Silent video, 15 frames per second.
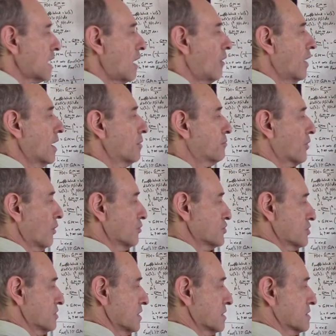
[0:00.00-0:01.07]
how I
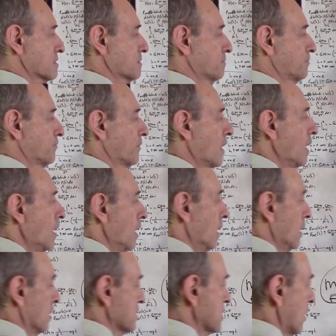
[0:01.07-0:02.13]
approach this.
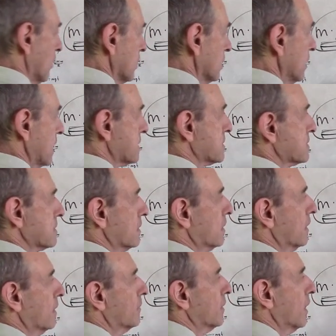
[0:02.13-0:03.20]
So let's
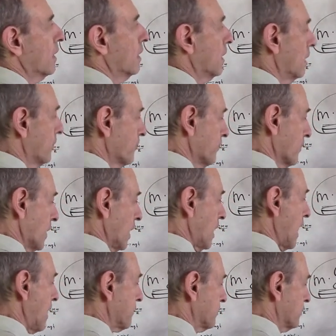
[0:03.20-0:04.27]
uh, um,
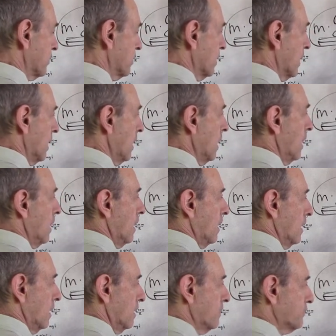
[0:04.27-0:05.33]
have,
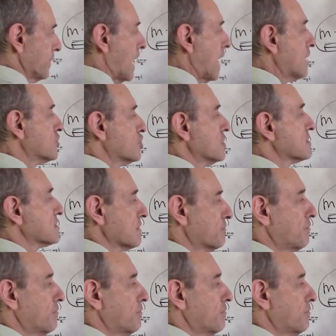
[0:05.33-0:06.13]
if h is a